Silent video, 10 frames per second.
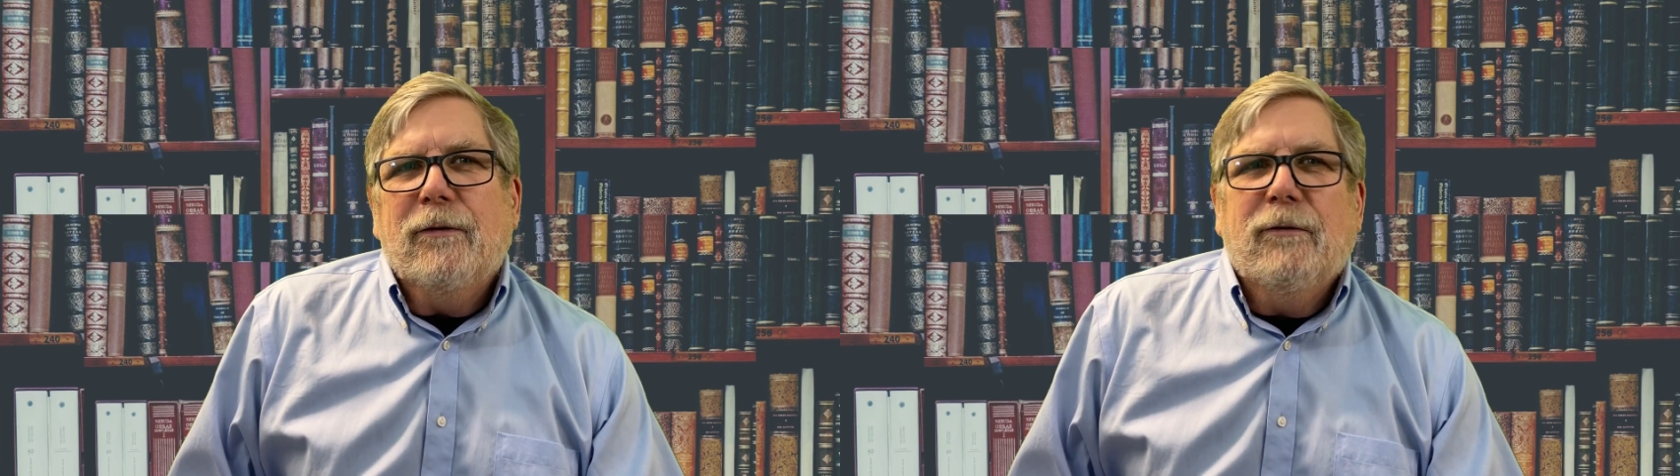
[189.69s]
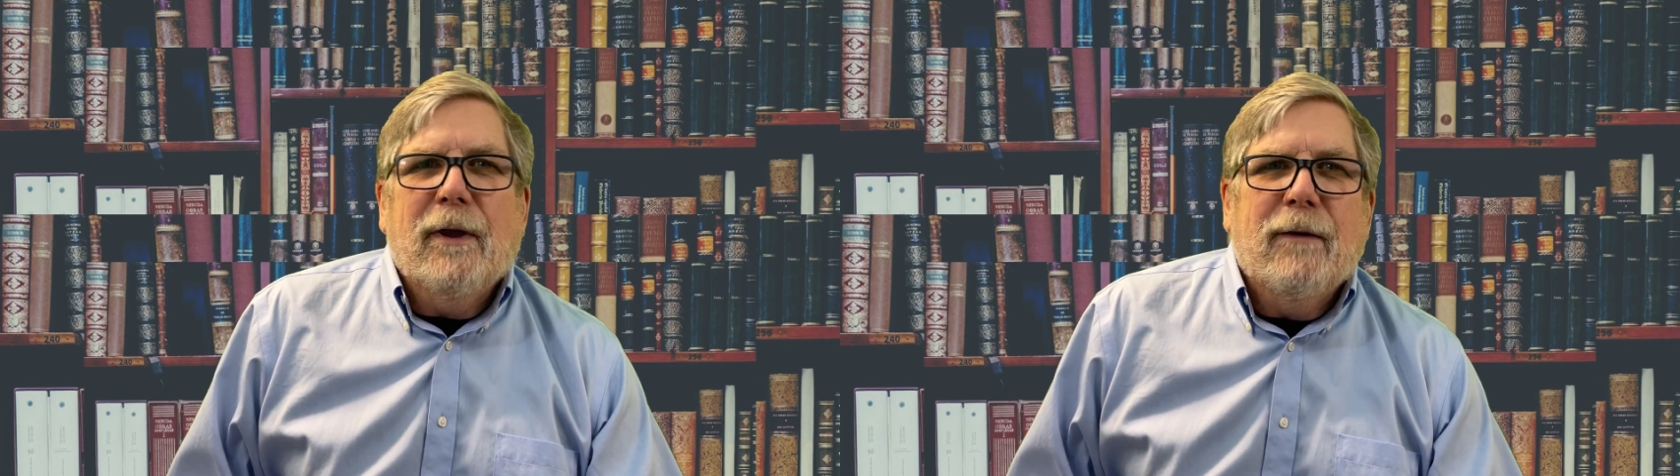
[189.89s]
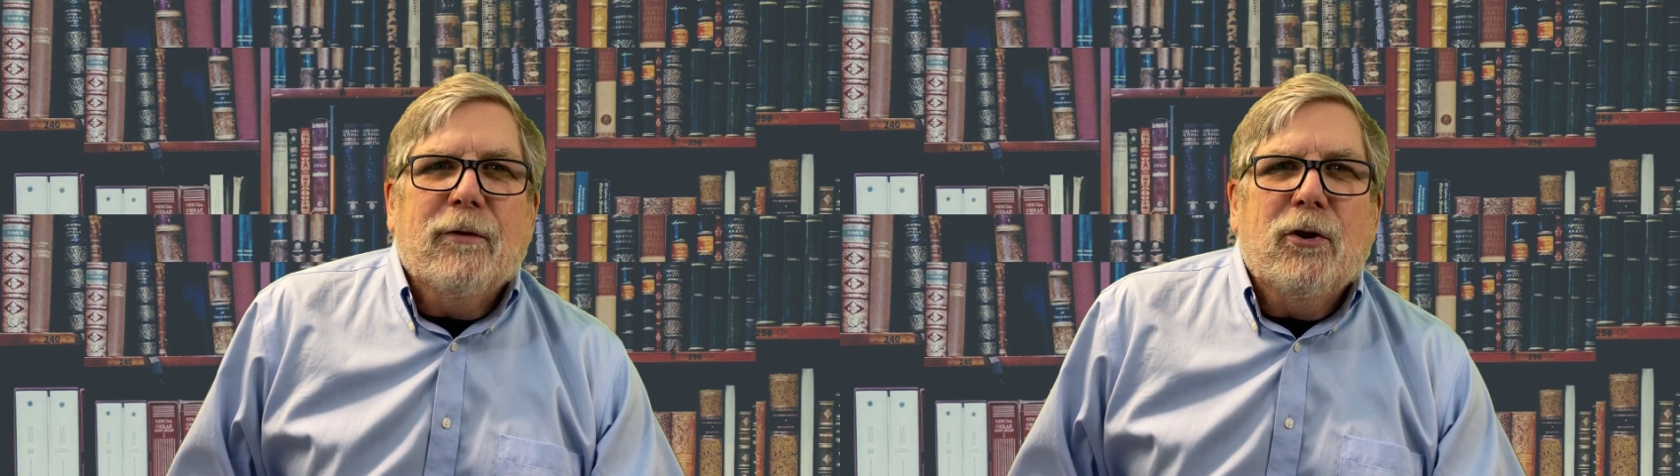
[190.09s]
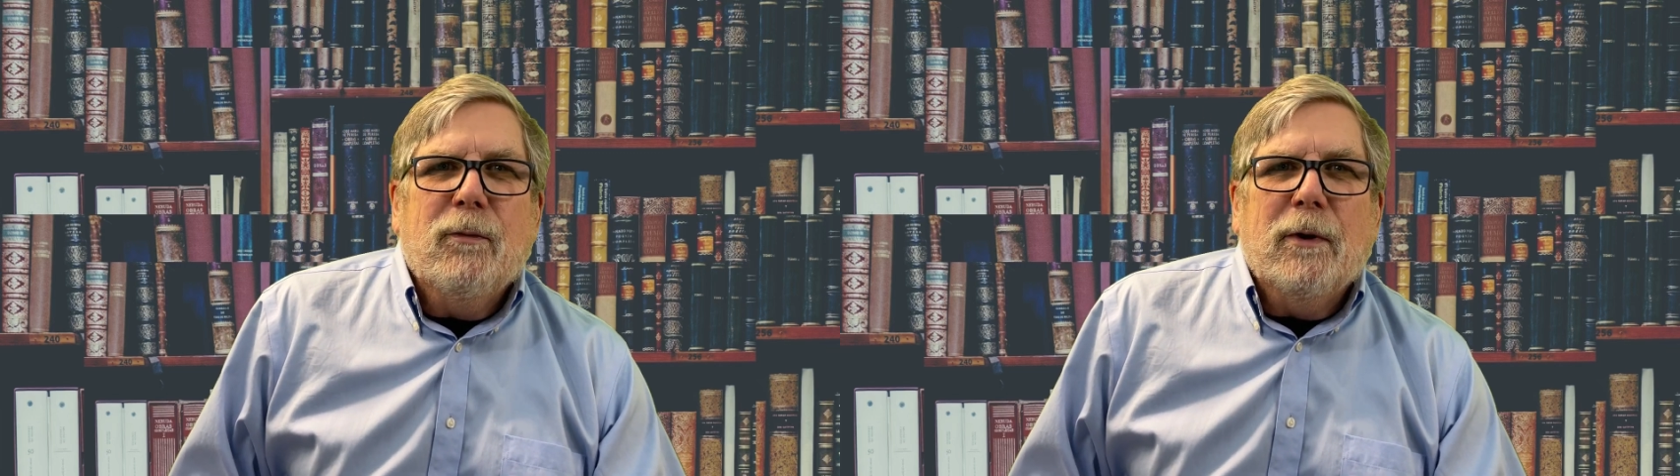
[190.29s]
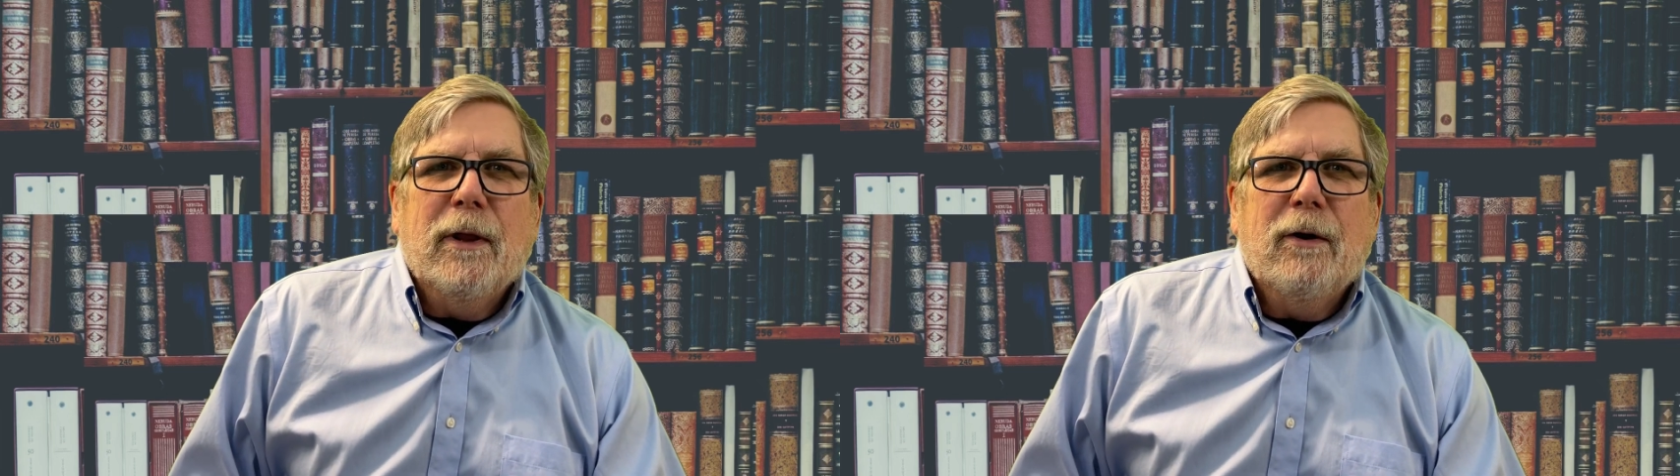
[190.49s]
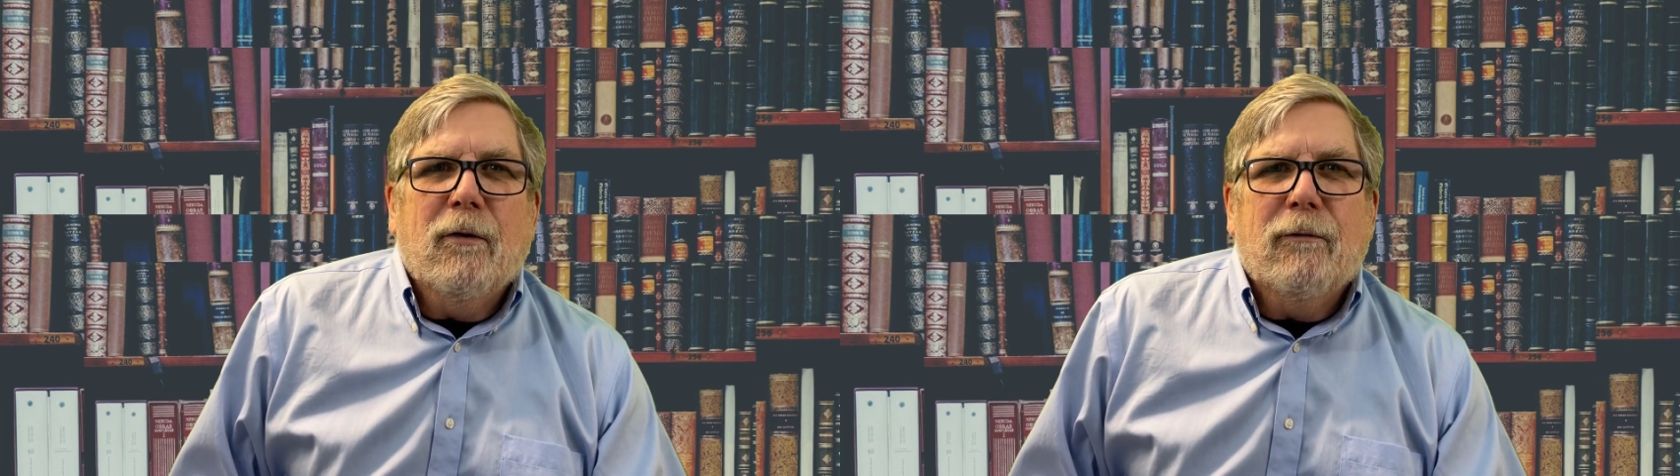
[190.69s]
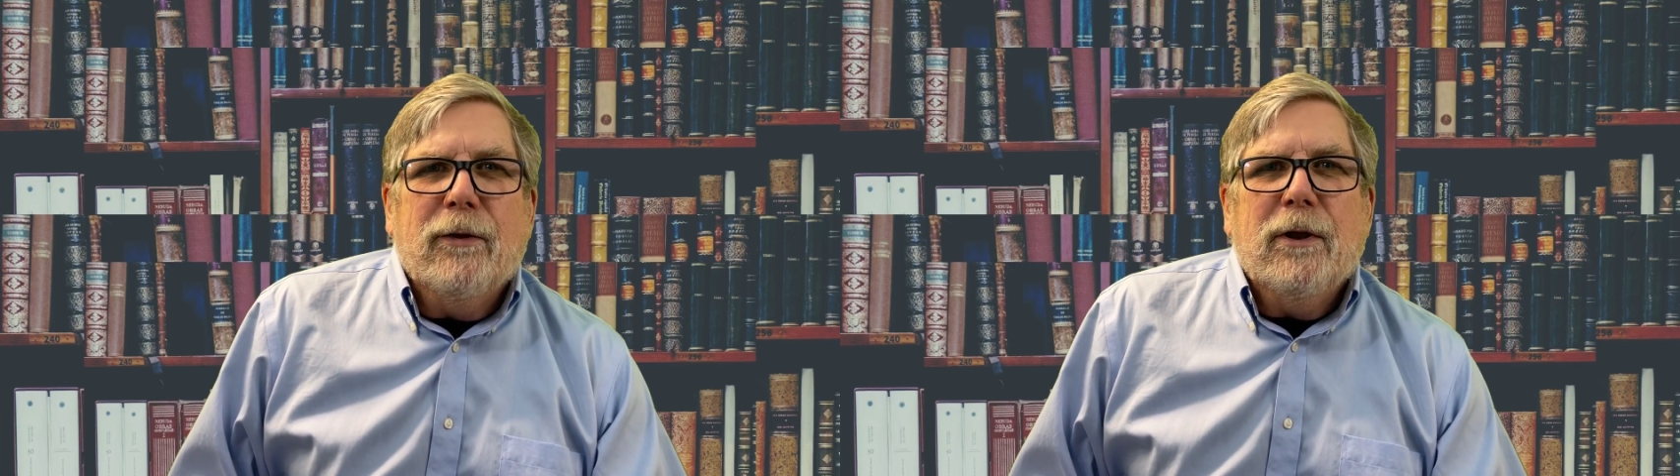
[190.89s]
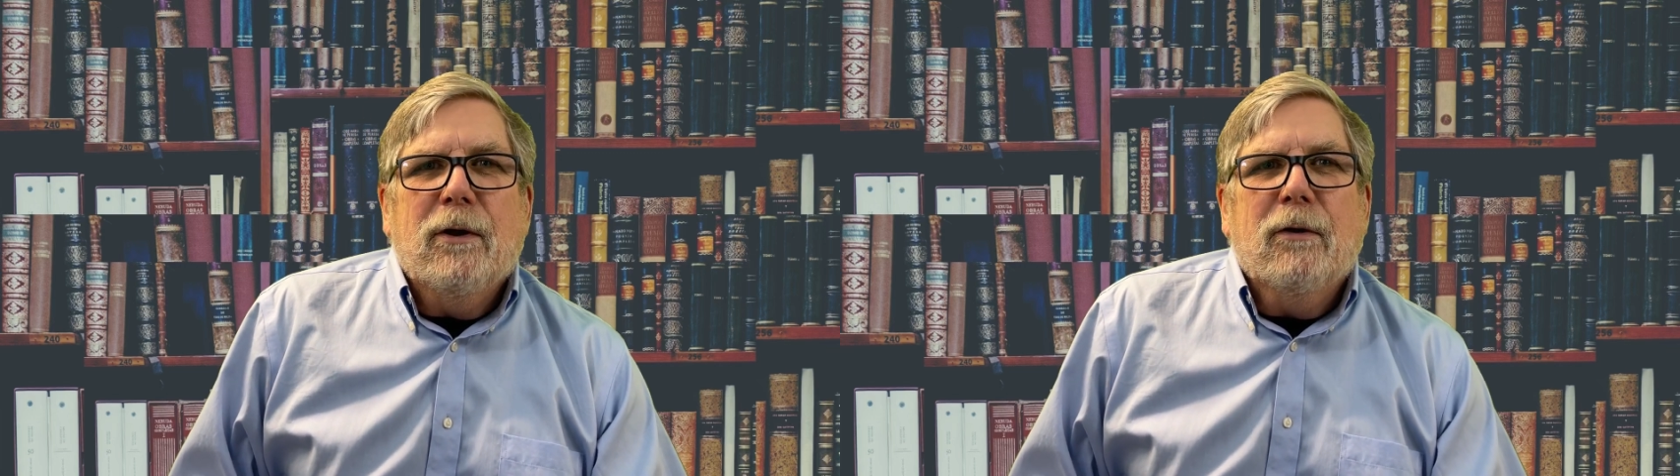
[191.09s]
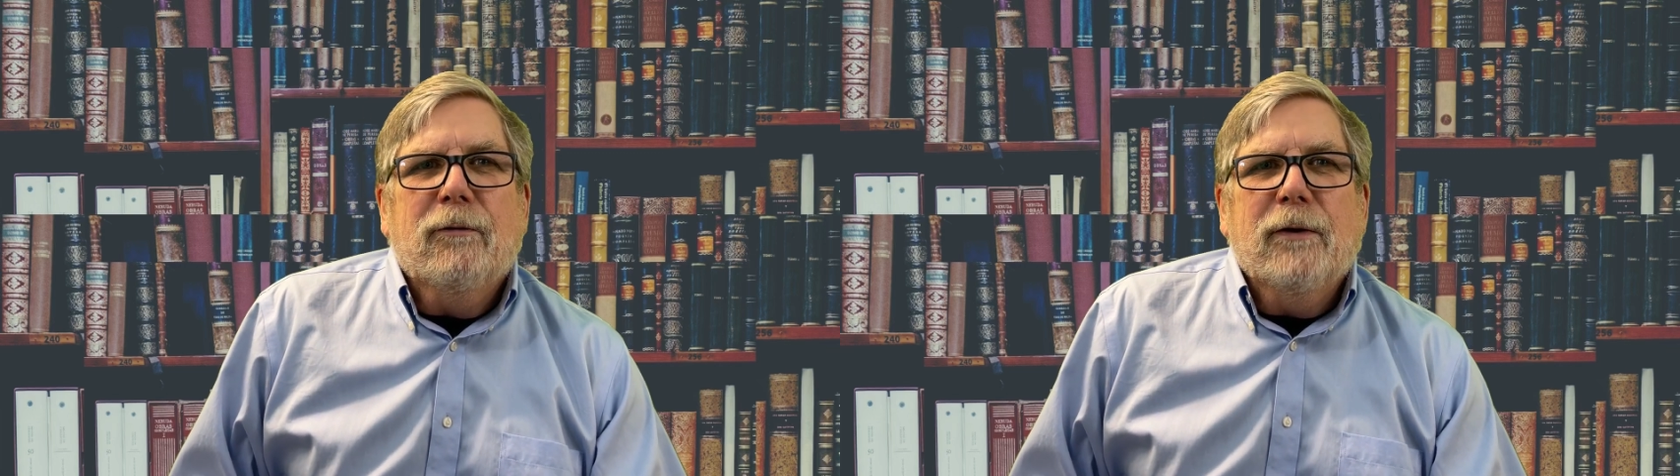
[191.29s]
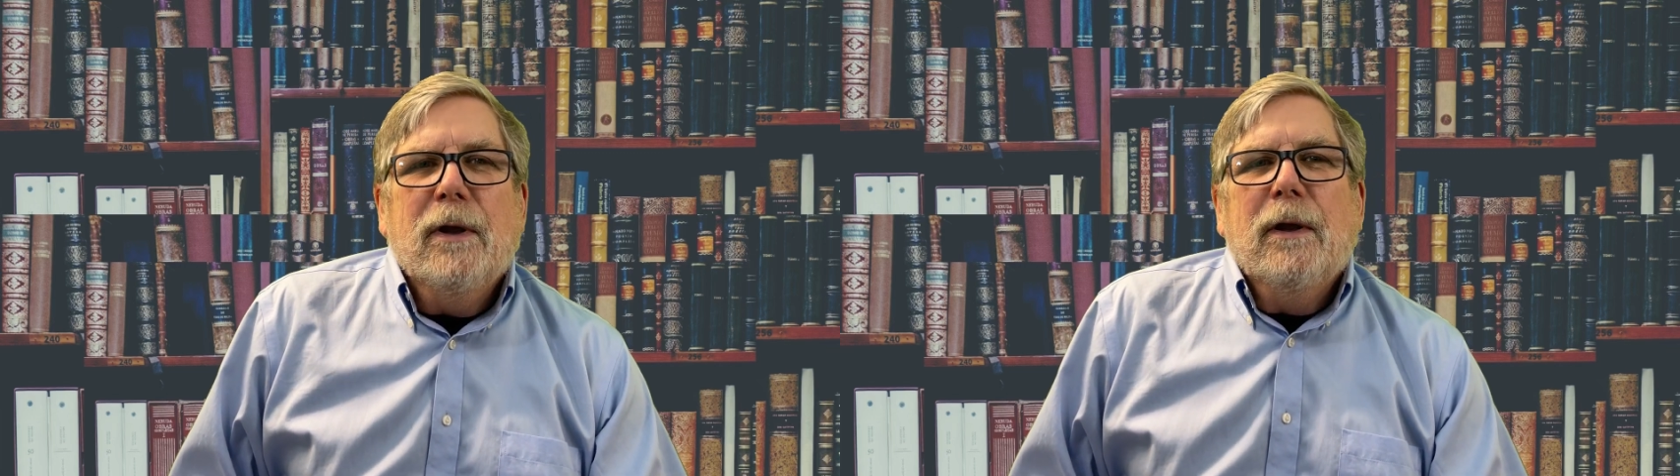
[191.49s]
that you have accumulated over the years